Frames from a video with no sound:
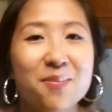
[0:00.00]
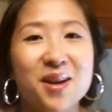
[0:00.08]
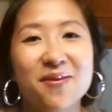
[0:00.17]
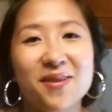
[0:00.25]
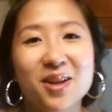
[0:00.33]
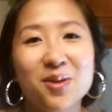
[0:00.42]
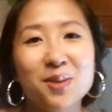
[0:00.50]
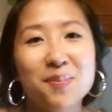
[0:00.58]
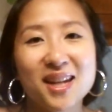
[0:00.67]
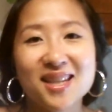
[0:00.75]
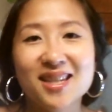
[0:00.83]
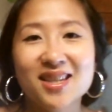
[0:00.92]
My family
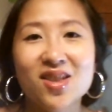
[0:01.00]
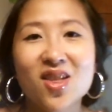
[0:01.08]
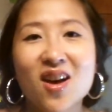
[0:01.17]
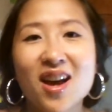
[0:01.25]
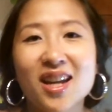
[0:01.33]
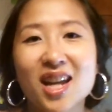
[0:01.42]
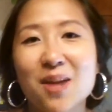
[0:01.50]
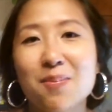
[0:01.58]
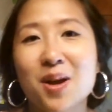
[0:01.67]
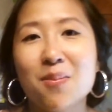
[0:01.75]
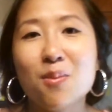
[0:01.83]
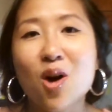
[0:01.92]
makes this a lot, and
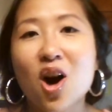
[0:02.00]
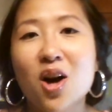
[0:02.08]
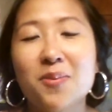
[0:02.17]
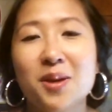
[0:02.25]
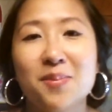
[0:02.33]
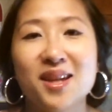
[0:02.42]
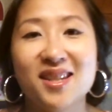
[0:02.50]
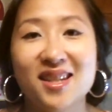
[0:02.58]
my mom and my